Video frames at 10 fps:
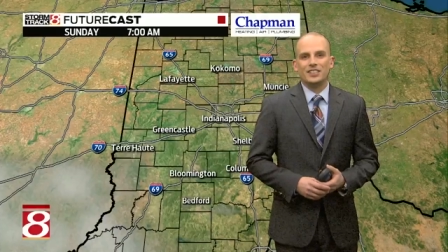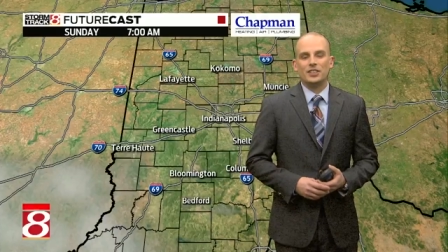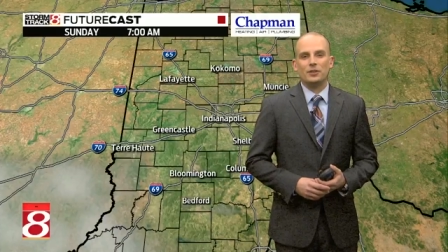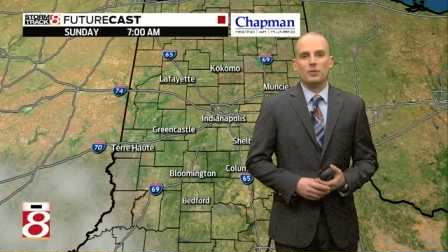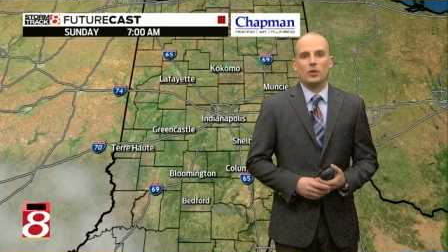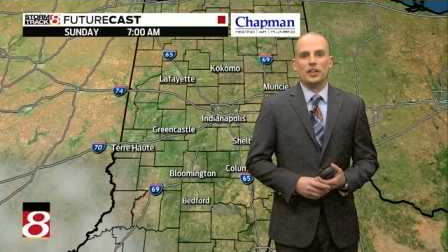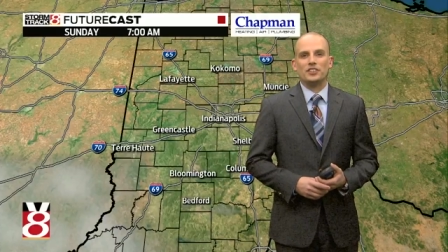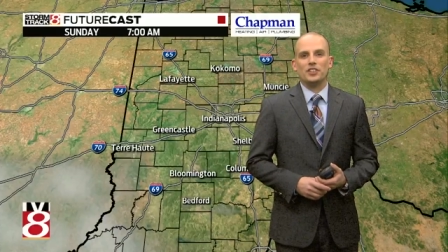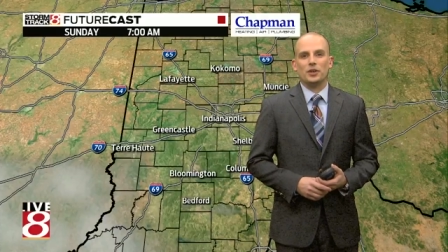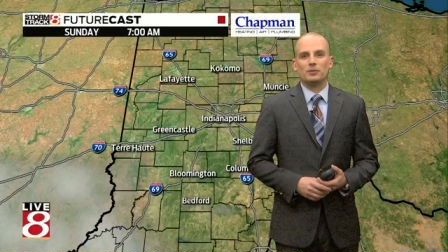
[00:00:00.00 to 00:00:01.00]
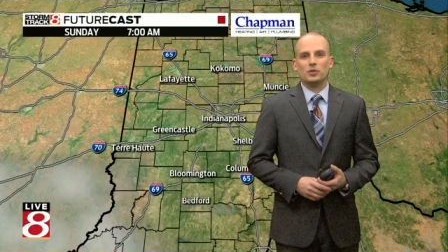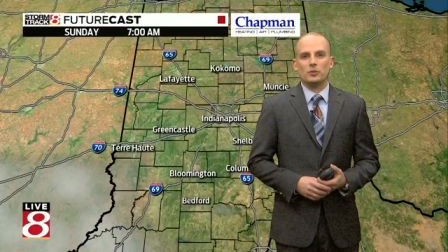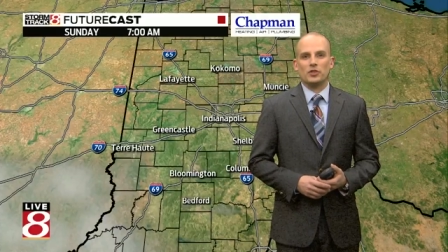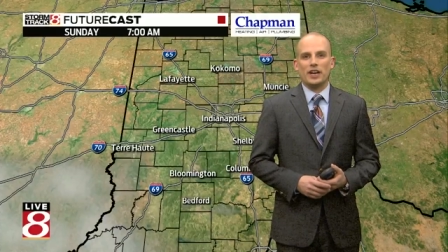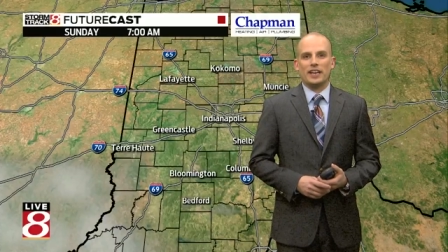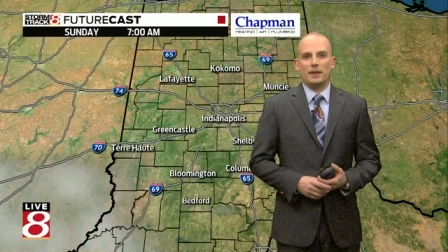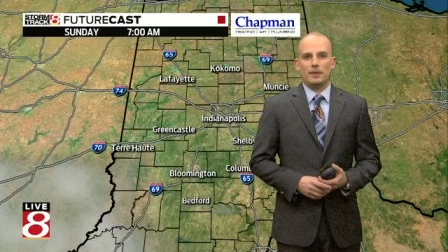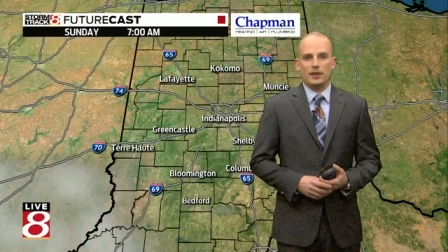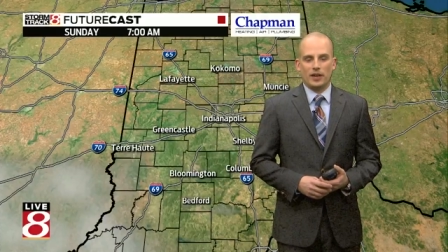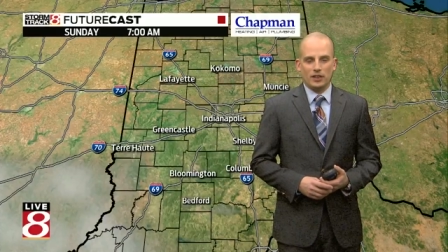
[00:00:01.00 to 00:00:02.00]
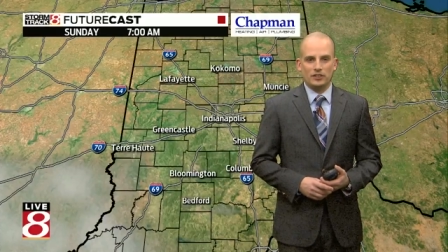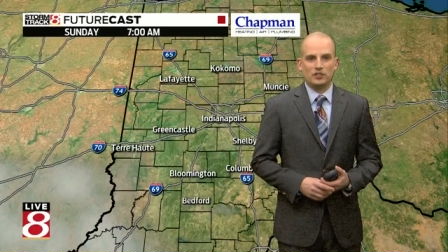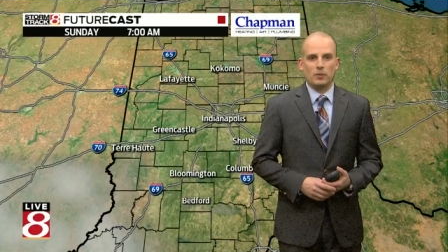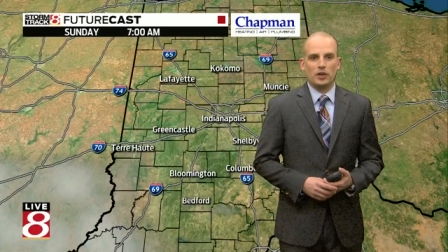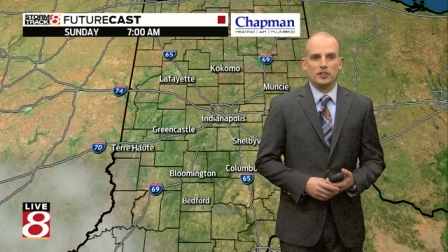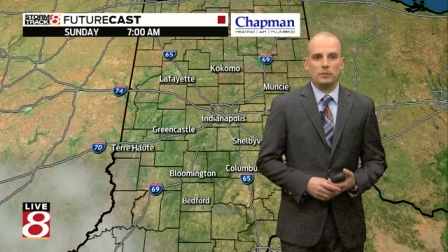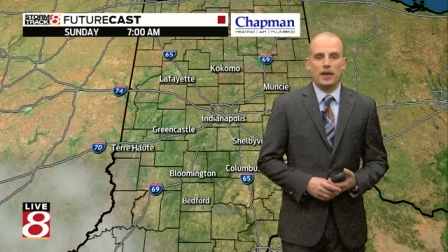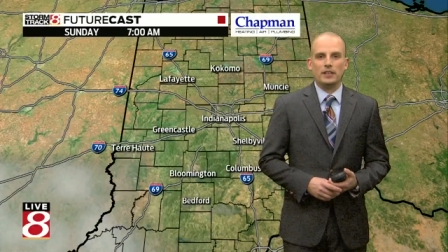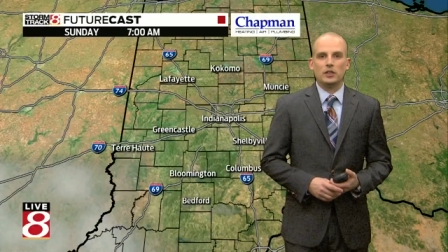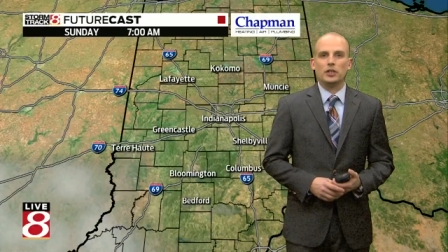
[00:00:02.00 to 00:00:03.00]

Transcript: Good morning to you. I'm Storm Track 8 meteorologist Marcus Bailey.